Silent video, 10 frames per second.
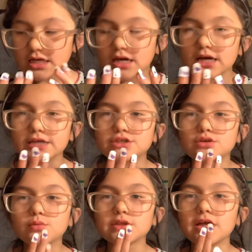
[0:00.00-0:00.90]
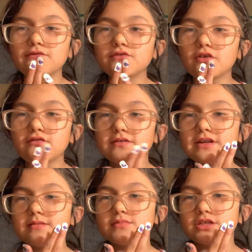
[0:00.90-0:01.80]
Okay, so we left off when
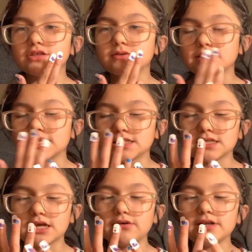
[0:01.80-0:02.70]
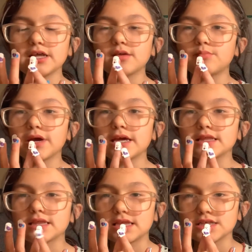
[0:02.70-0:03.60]
I'm done doing this, and now I need to paint
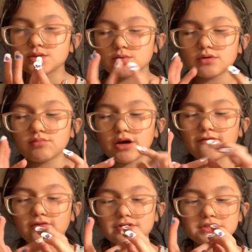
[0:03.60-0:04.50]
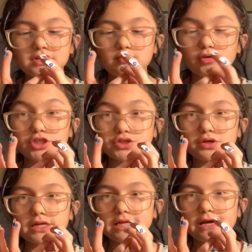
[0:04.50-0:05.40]
this one, but I first need to pressure
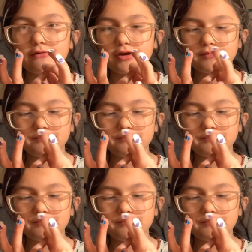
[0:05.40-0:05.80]
it down.